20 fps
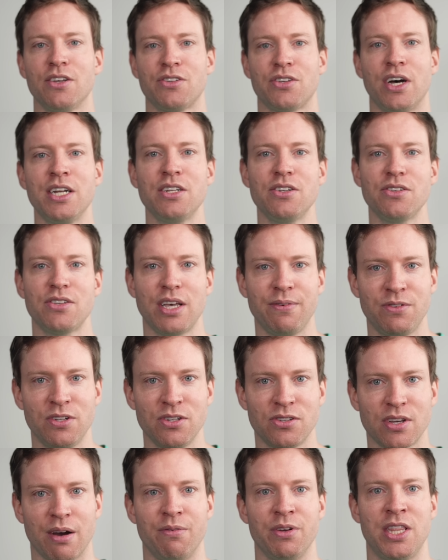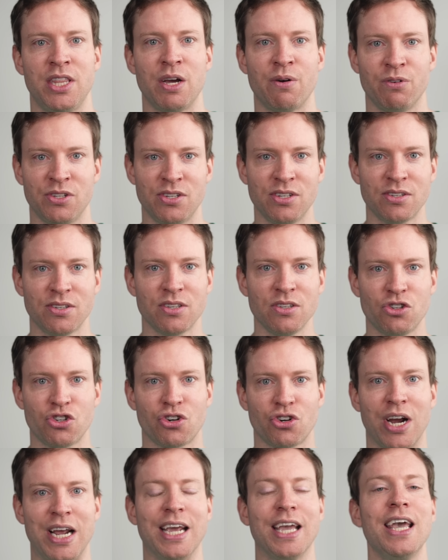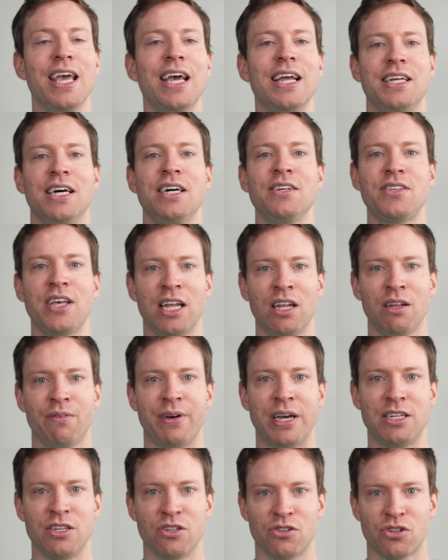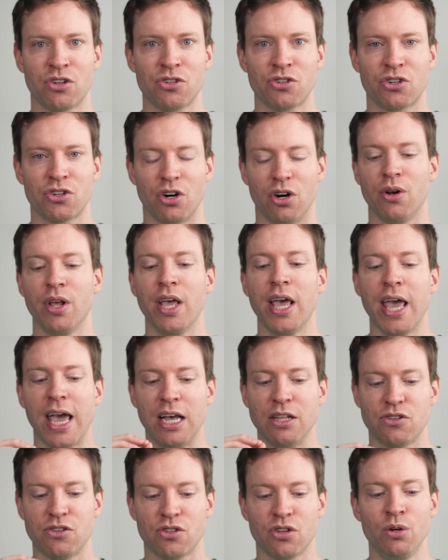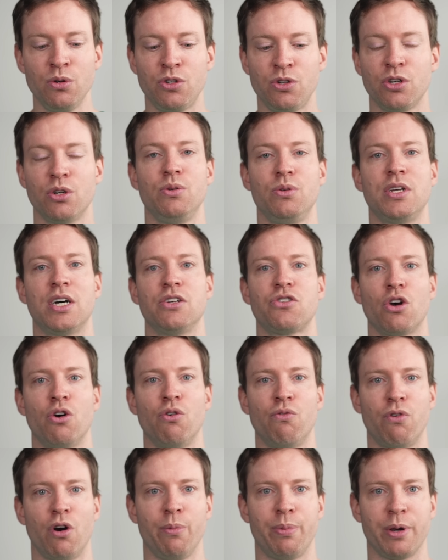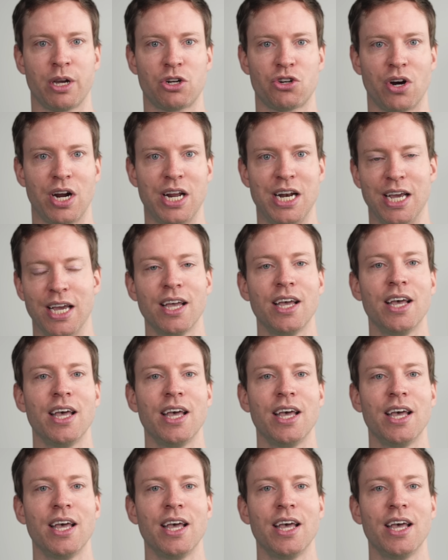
scientists have discovered that resistance training does elevate testosterone, and so too does aerobic training.